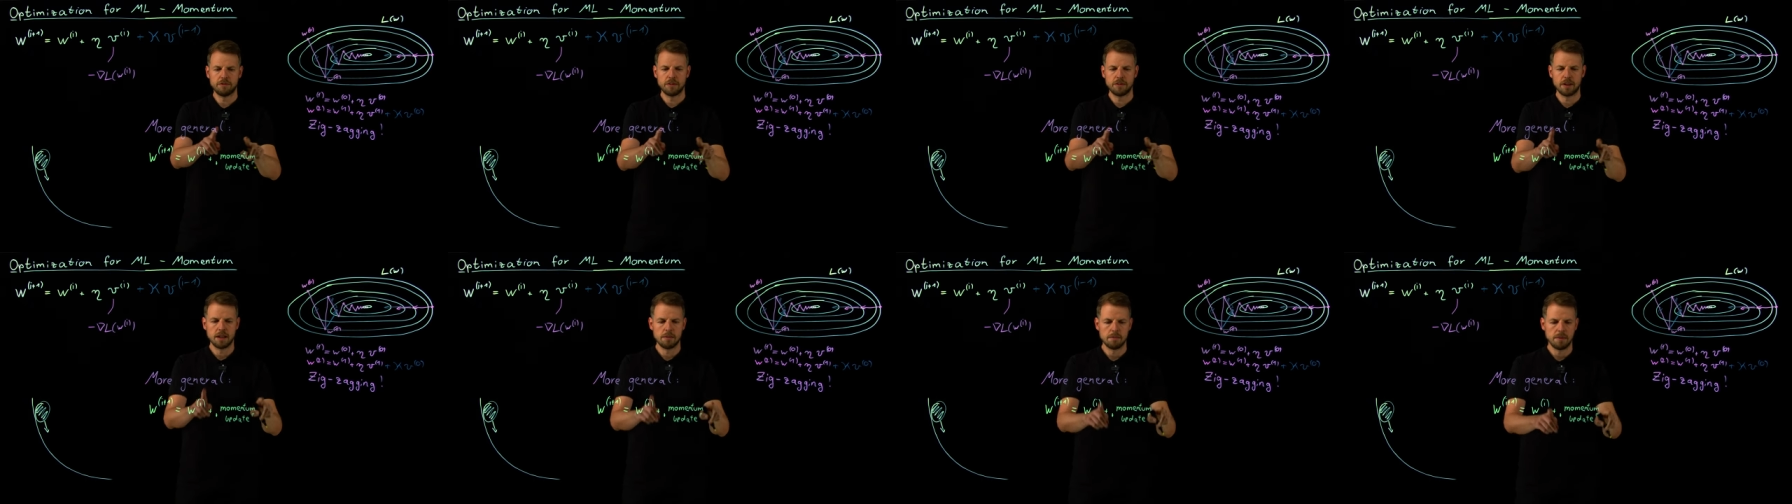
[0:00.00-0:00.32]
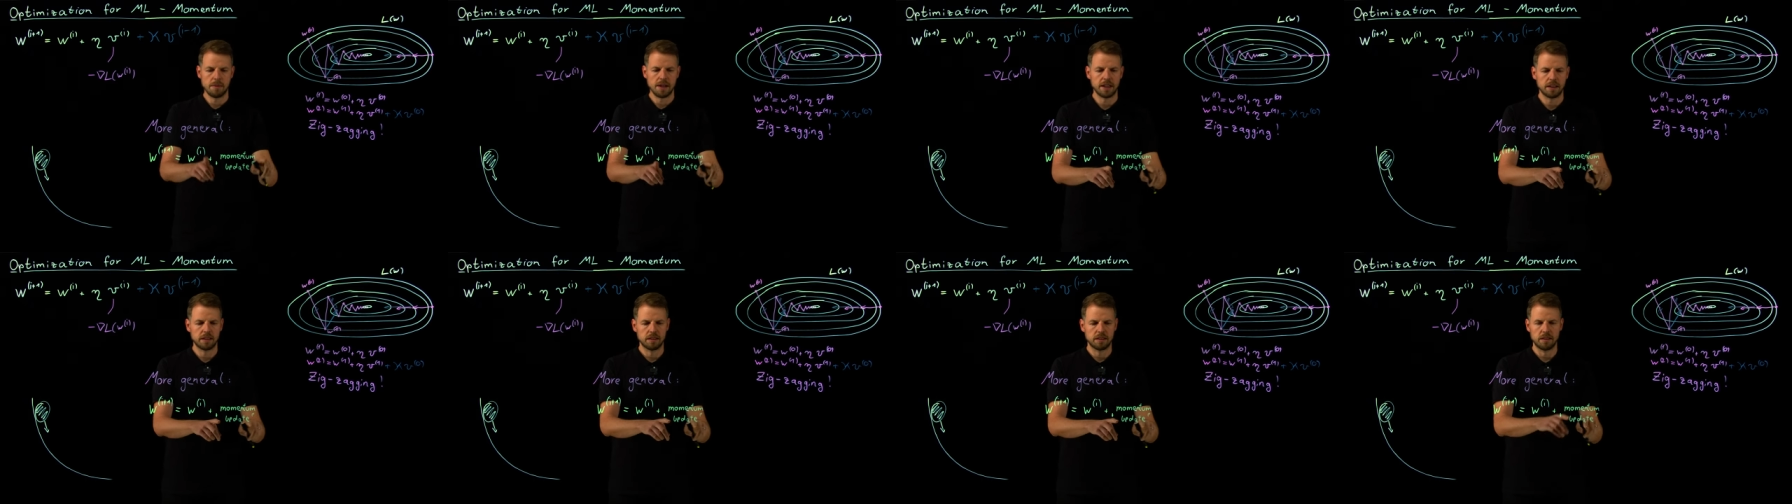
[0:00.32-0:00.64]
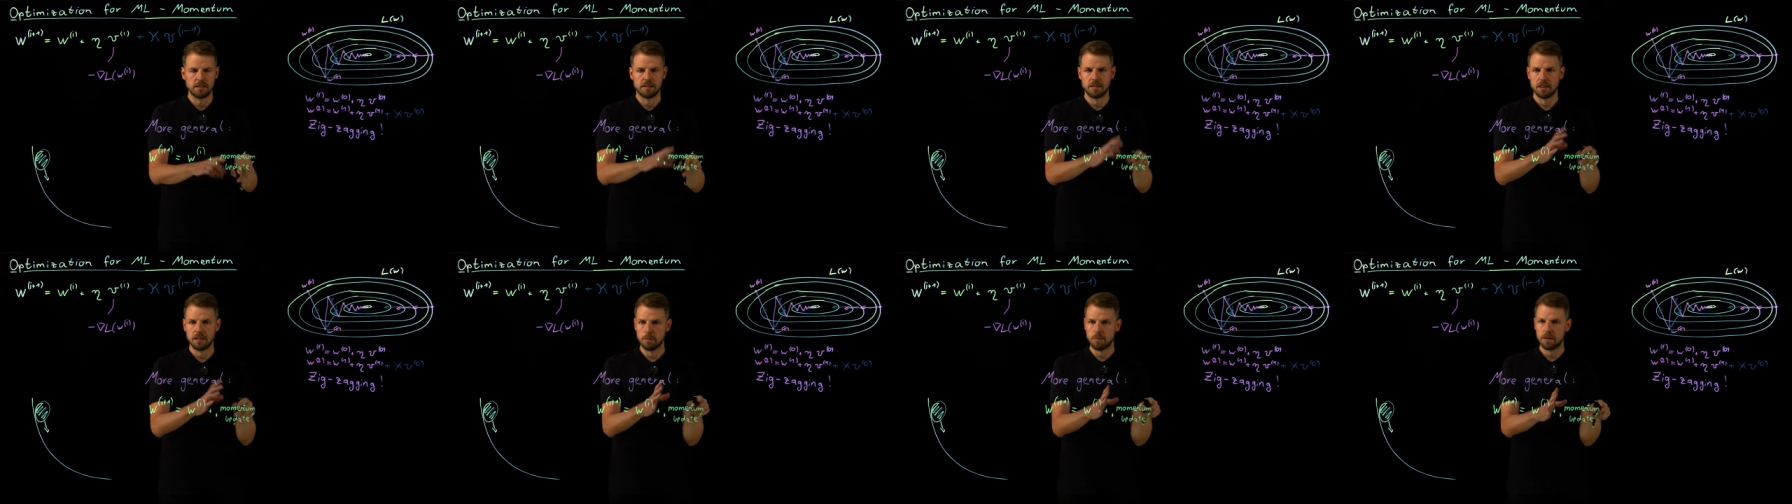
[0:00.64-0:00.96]
I make the
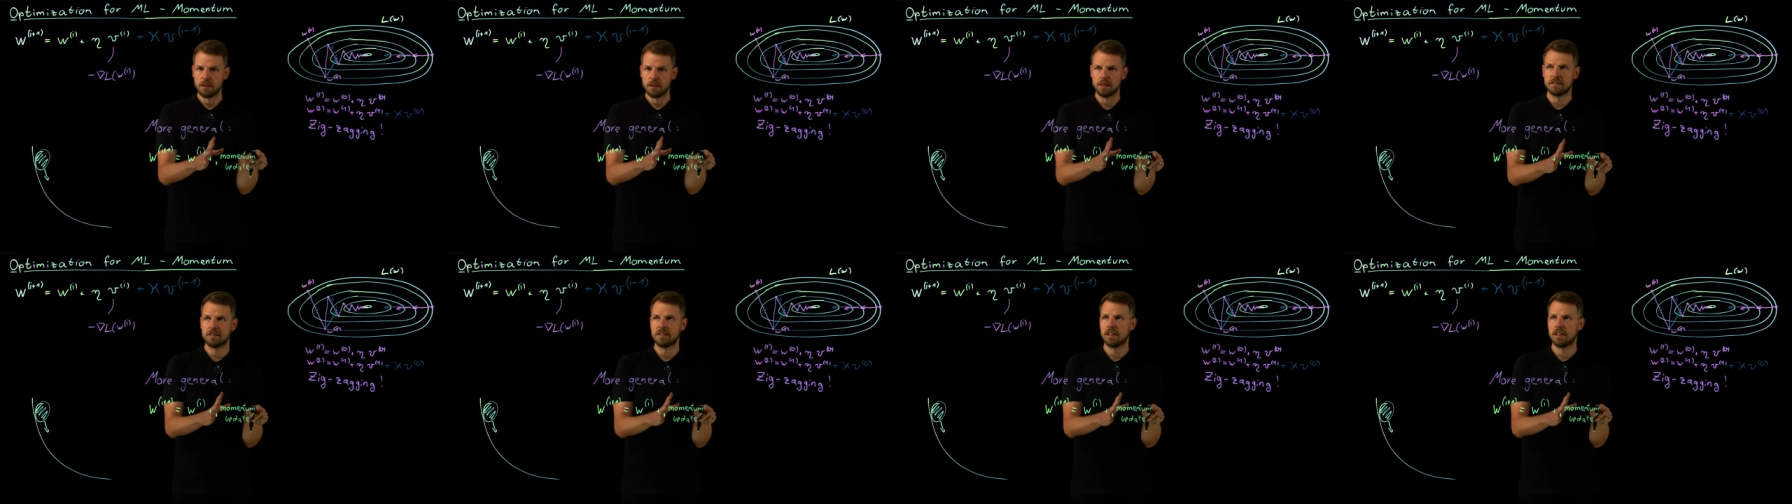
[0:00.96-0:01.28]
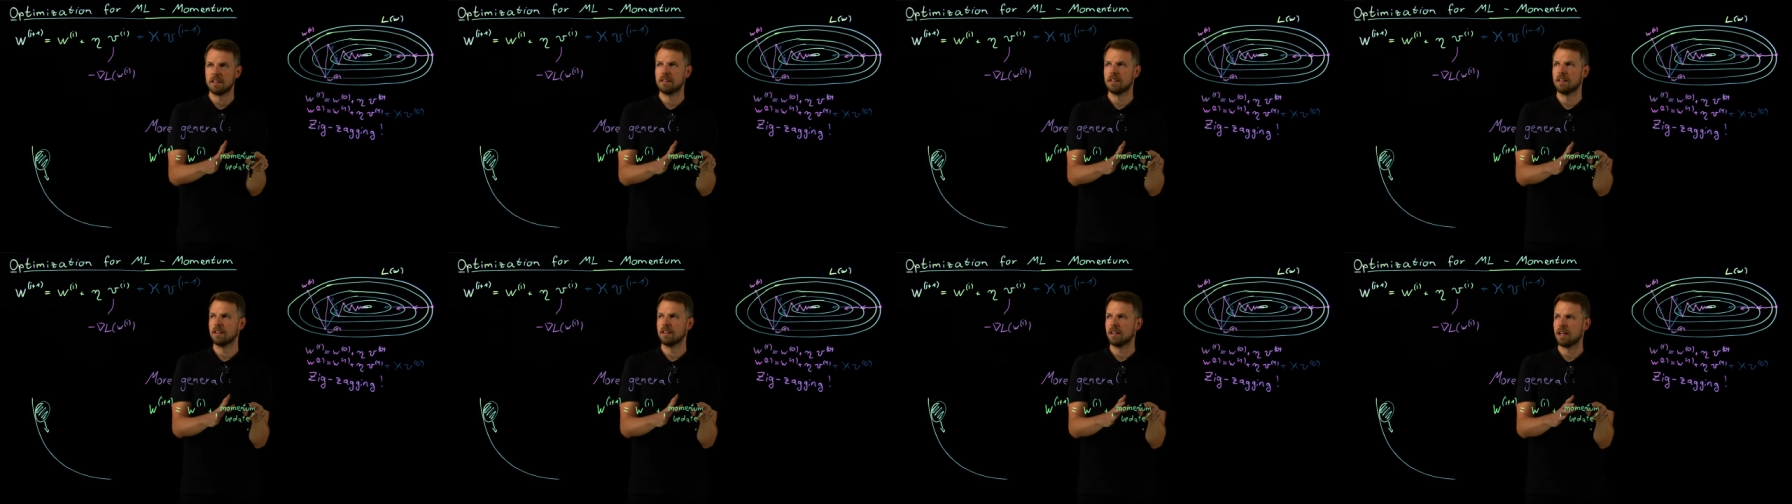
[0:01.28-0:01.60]
simplest setting